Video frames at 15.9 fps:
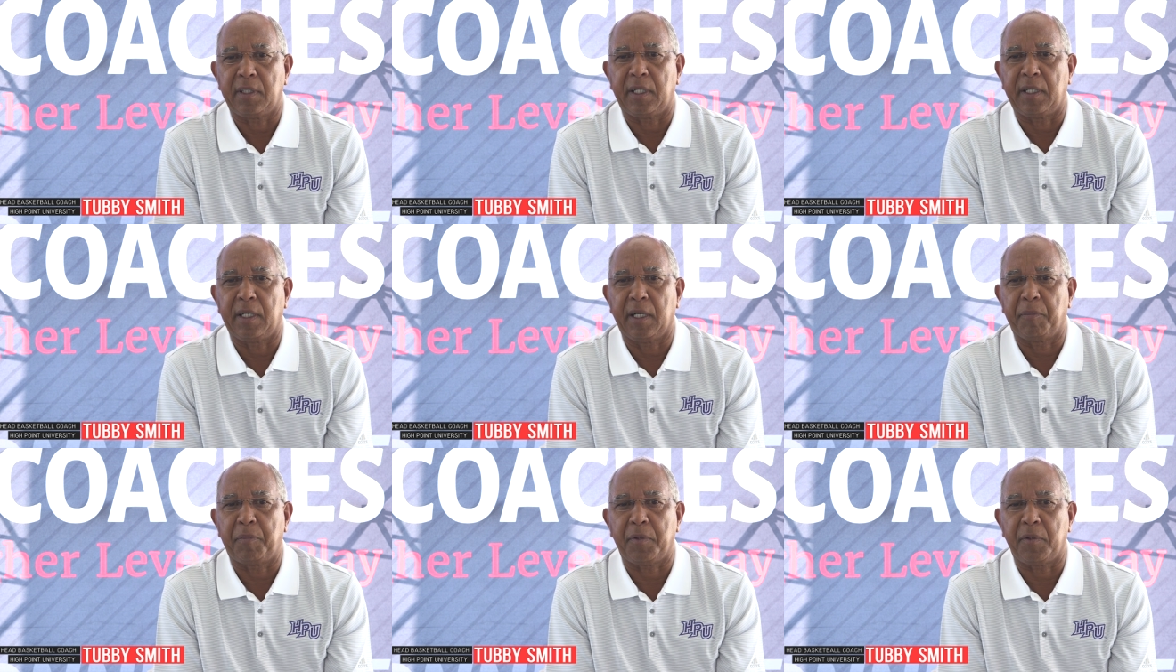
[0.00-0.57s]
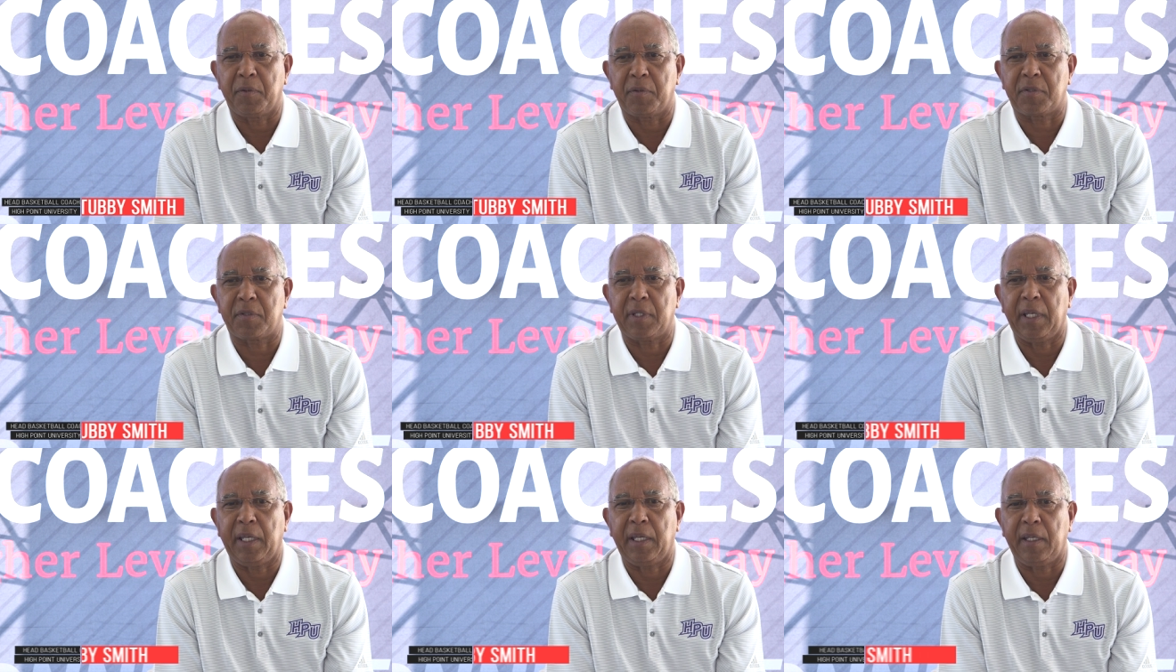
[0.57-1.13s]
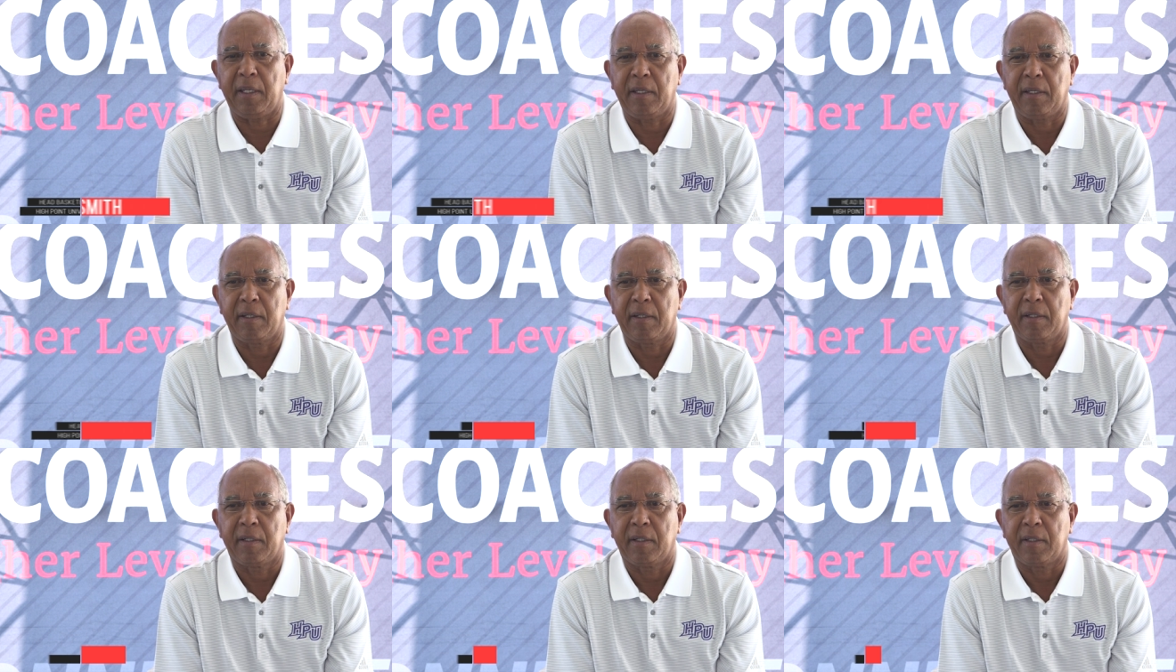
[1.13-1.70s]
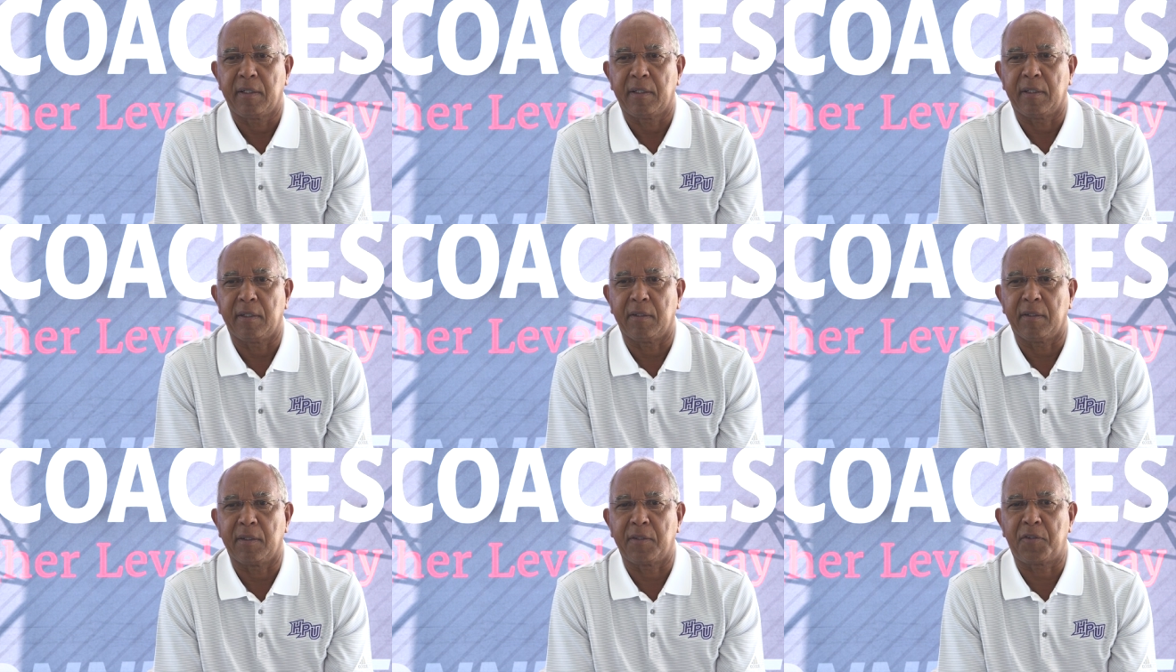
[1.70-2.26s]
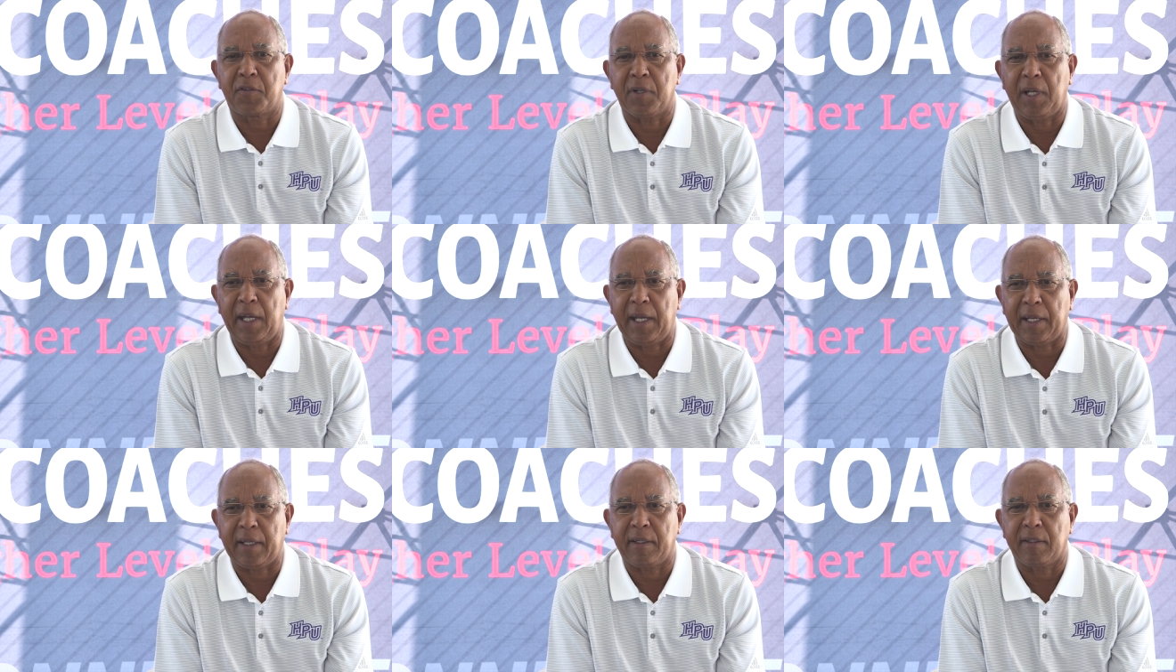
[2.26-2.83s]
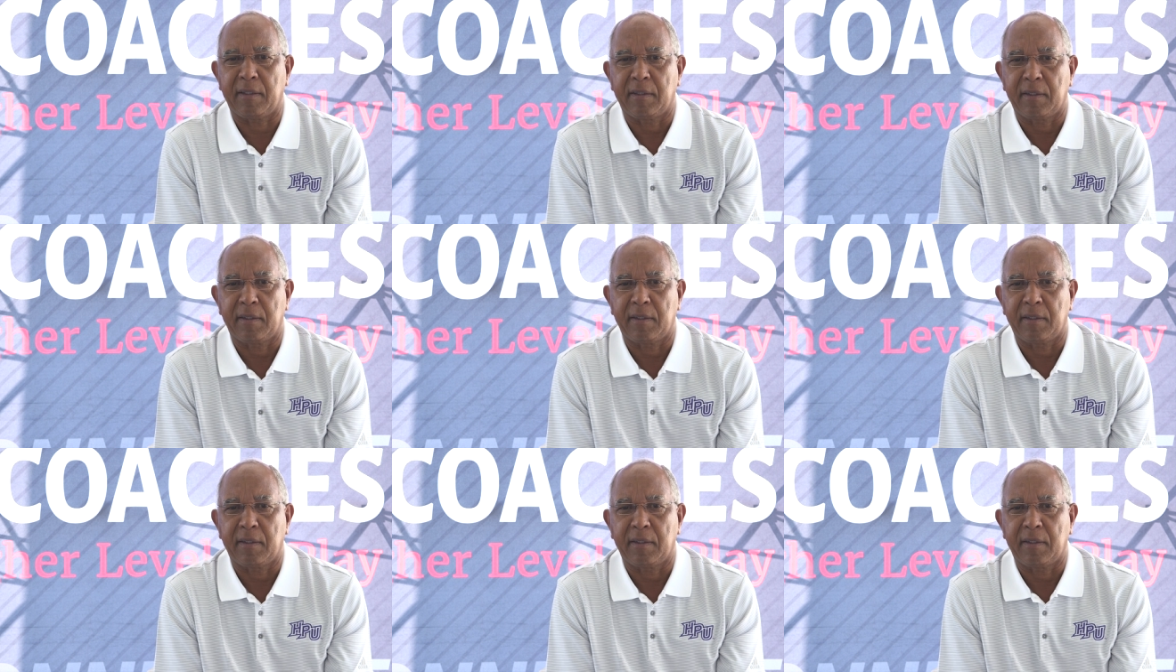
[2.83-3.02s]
that help you stay on track,